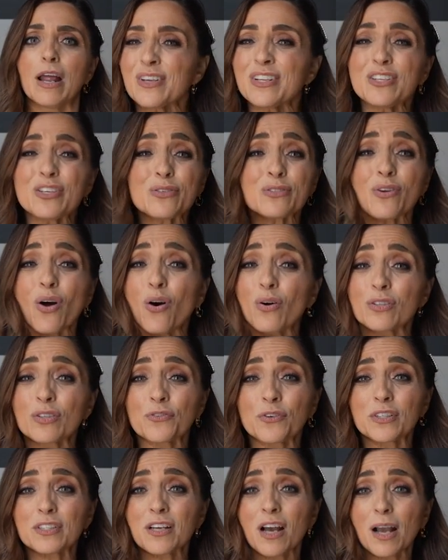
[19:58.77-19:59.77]
You can use all
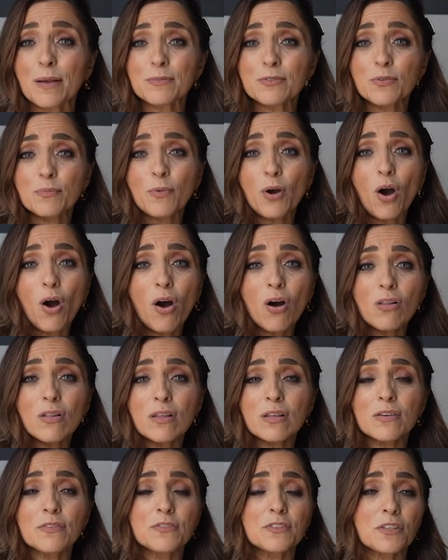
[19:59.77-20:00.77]
different types, from
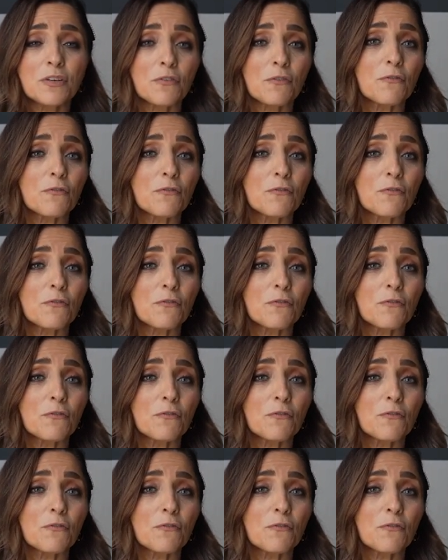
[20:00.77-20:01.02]
olive to